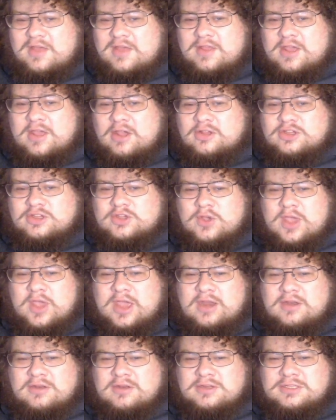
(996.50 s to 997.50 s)
they also
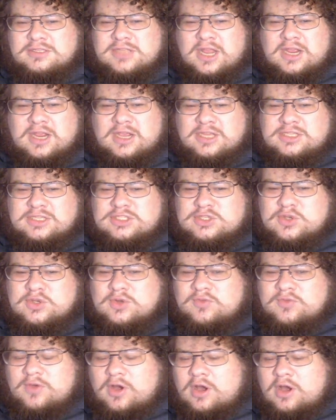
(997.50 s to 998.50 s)
had like a
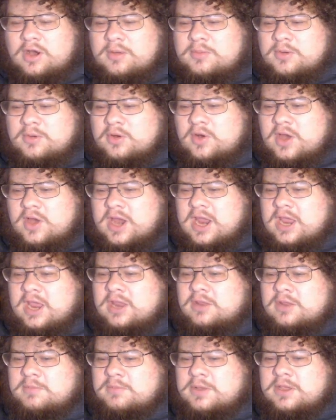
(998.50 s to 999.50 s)
suit of armor.
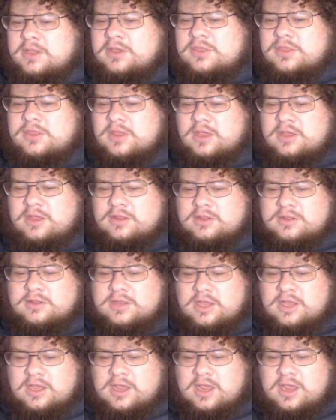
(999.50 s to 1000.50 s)
And the big thing that
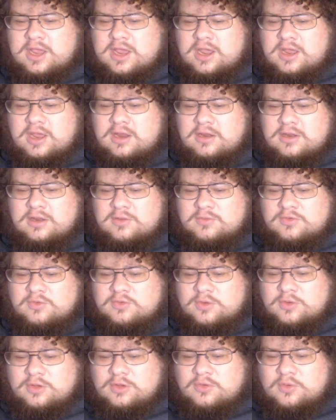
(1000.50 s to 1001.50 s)
they had that
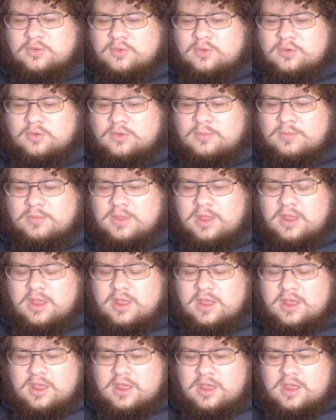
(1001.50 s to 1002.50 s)
was really cool
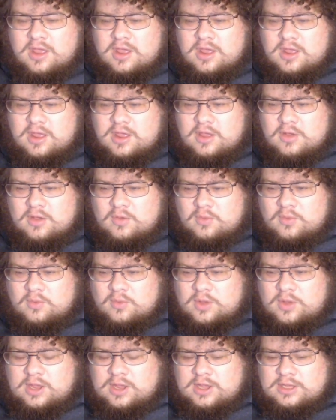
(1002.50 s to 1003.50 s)

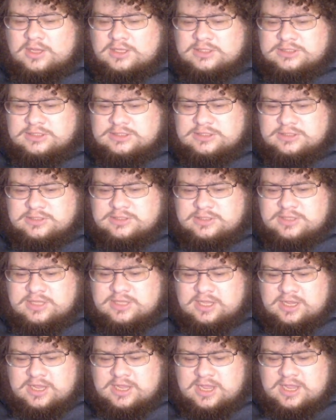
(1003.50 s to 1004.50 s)
was
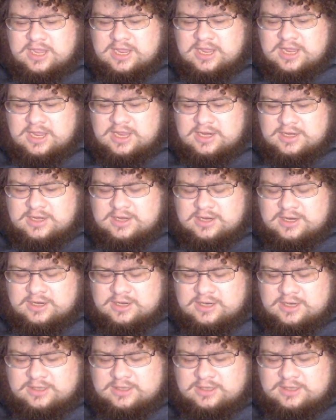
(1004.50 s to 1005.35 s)
they had